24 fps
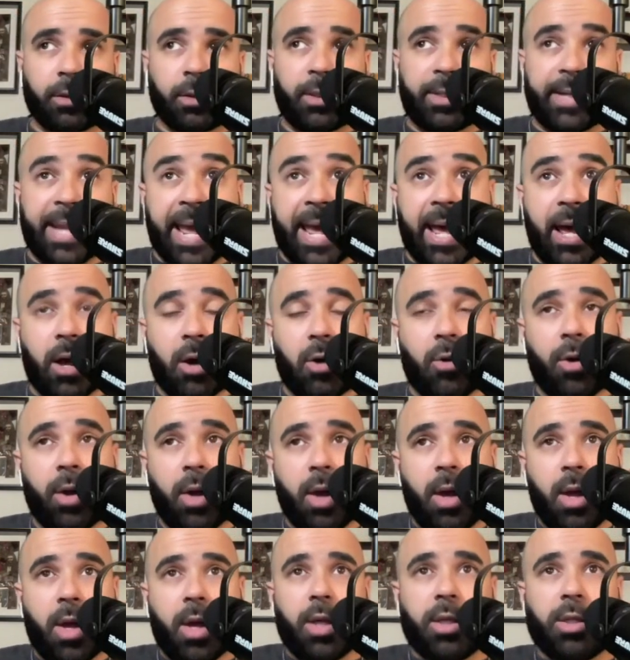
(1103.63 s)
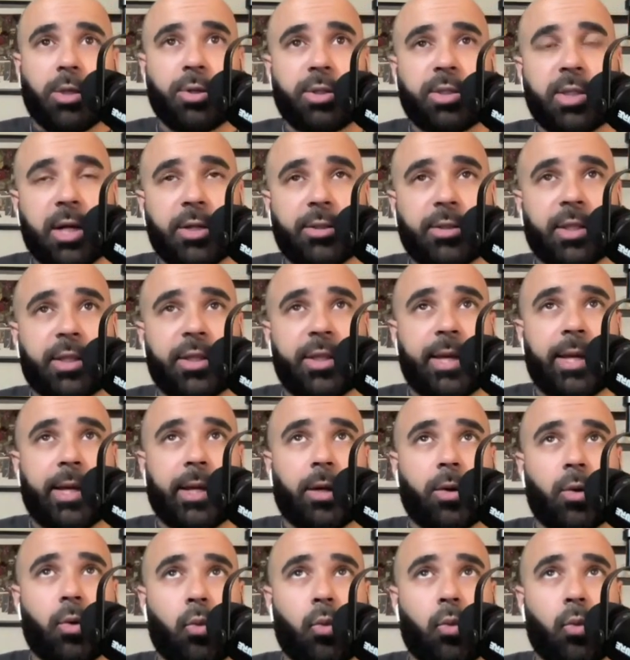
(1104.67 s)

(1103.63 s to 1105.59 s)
Now you start to think,